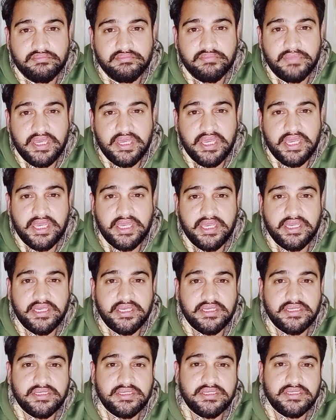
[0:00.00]

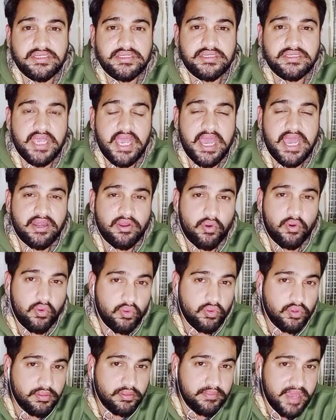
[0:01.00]
is an
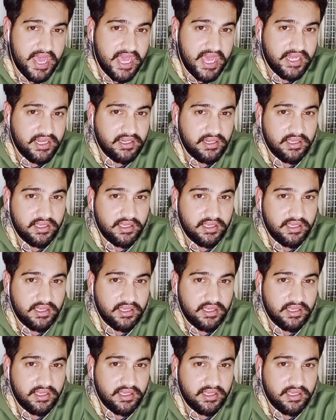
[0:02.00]
old man,